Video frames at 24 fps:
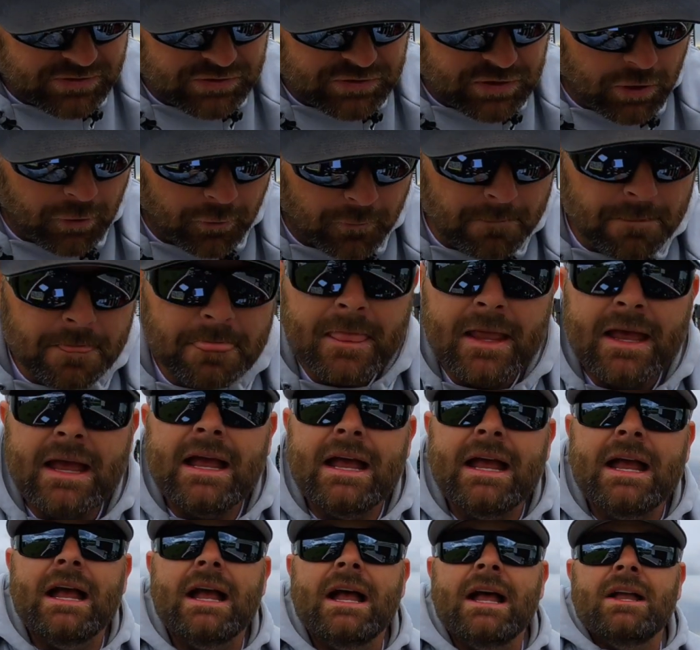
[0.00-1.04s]
So
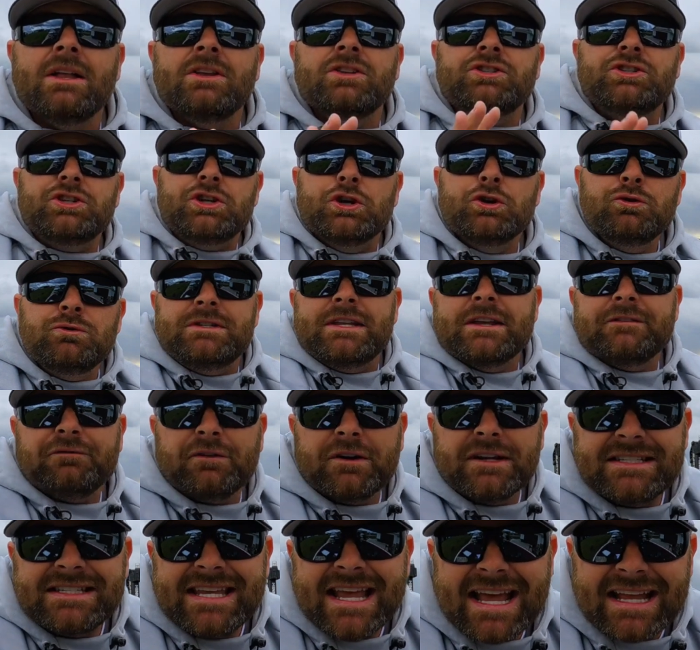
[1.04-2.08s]
two
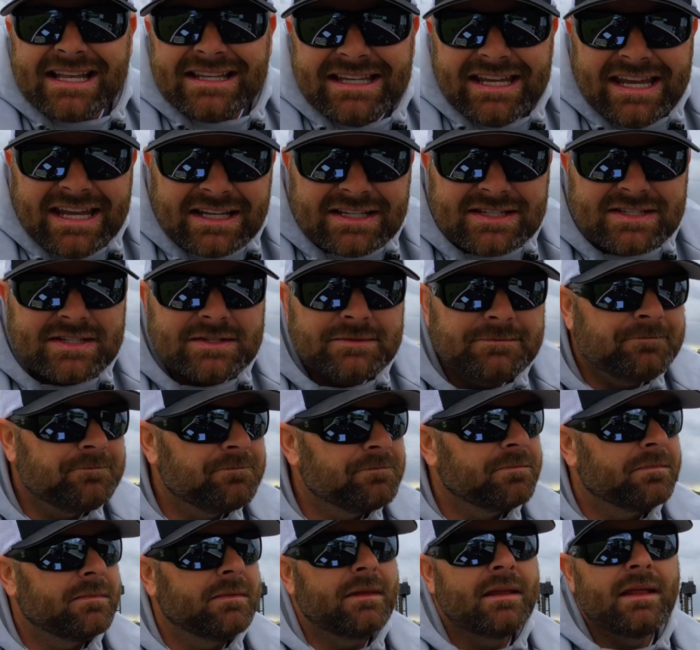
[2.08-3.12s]
different techniques,
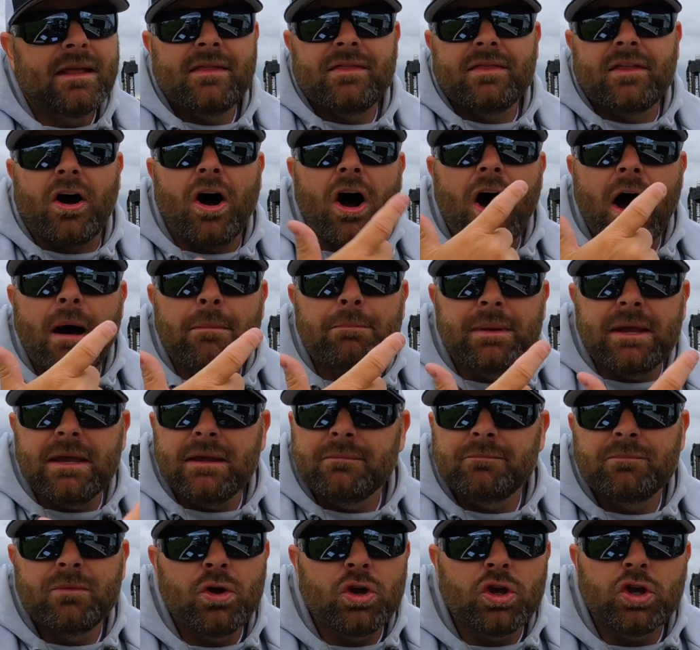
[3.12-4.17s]
the
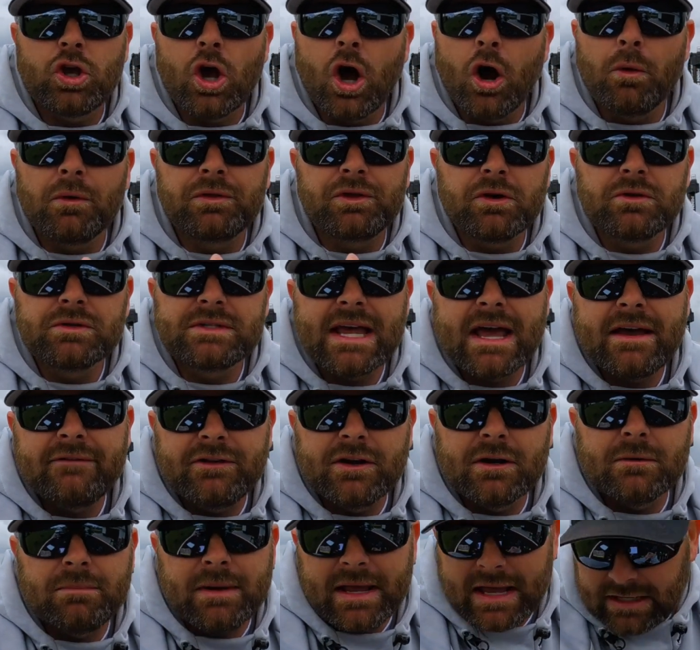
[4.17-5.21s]
hopping, go with those
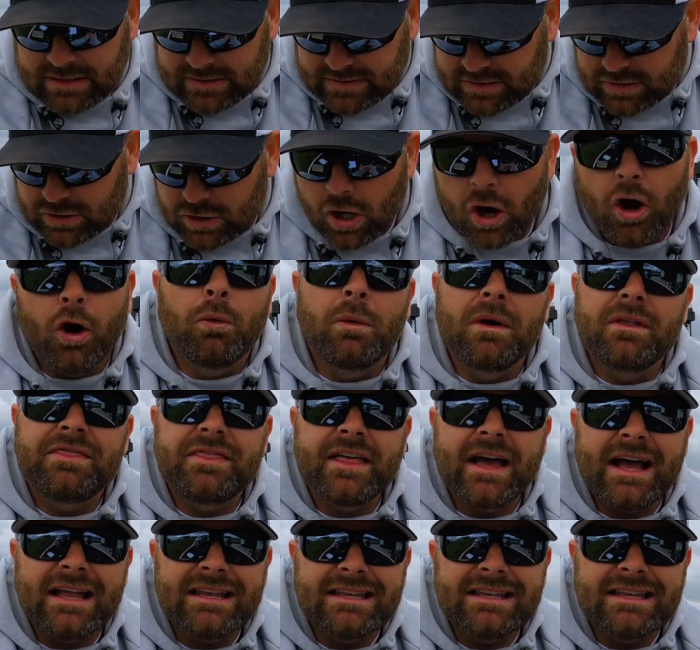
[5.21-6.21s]
heavier baits, go with that